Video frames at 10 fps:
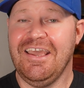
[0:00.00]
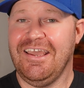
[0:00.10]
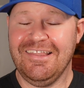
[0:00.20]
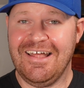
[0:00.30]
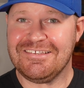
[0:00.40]

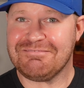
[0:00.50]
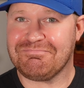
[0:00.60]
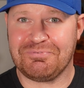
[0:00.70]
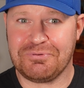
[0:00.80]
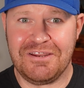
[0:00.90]
and that's
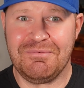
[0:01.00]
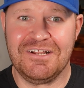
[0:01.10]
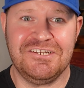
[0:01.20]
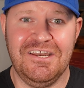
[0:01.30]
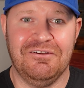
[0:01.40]
pretty
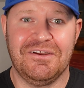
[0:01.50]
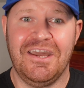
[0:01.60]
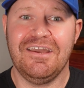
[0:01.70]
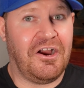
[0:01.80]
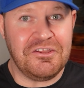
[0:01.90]
much it,
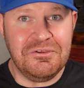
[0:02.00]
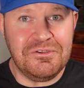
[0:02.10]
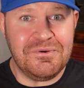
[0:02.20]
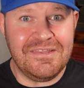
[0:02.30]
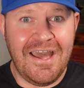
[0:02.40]
okay? Are you
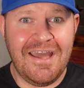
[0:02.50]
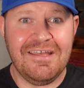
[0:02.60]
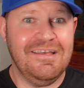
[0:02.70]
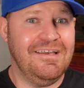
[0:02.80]
doing that?